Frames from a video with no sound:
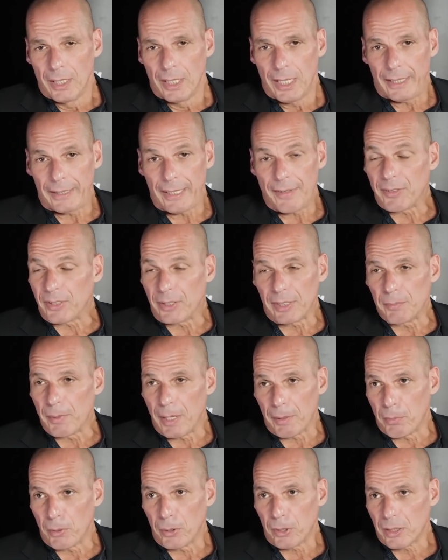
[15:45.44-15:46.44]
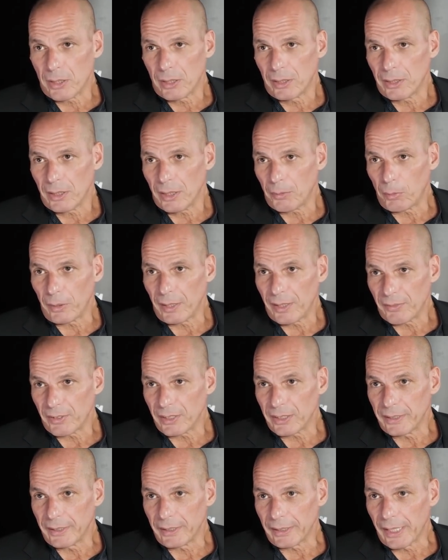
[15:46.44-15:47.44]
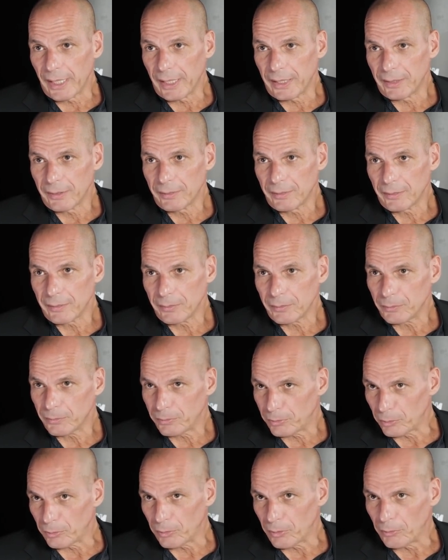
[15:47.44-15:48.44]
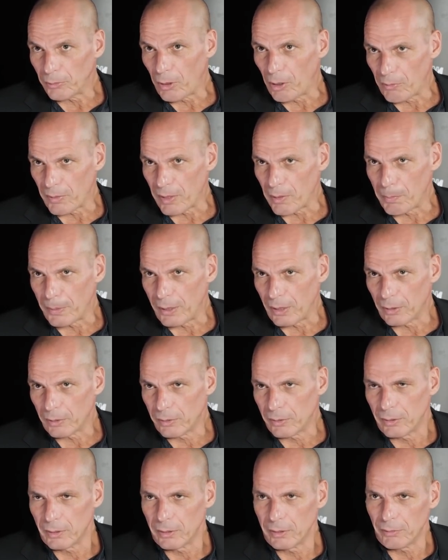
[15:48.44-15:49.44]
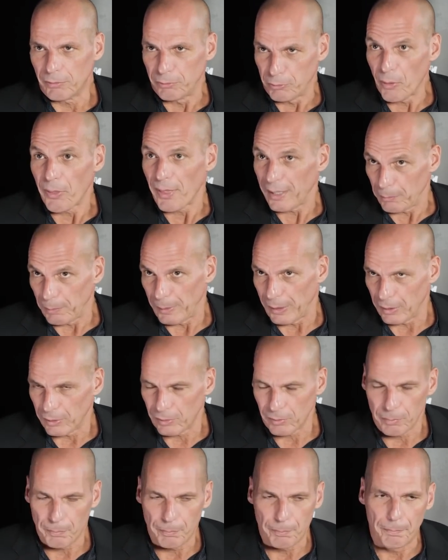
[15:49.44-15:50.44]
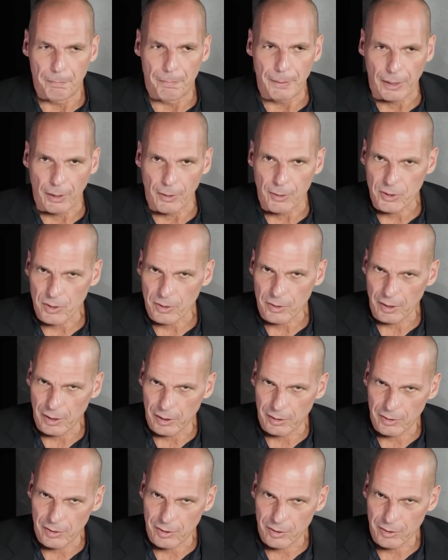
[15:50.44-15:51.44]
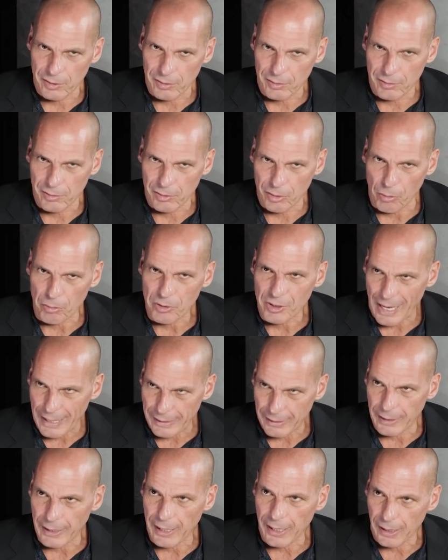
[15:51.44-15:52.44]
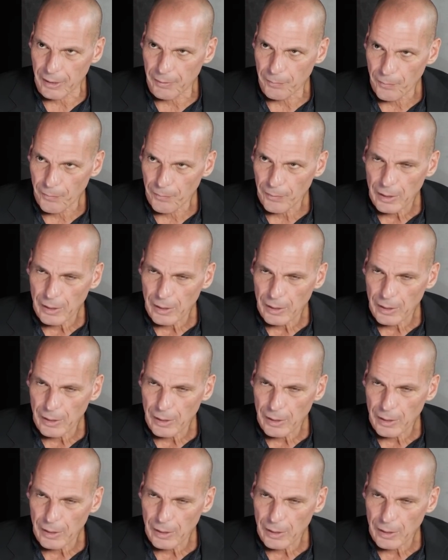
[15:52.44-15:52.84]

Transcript: I never read my book. I will never read it again for that period, because it's so saddening.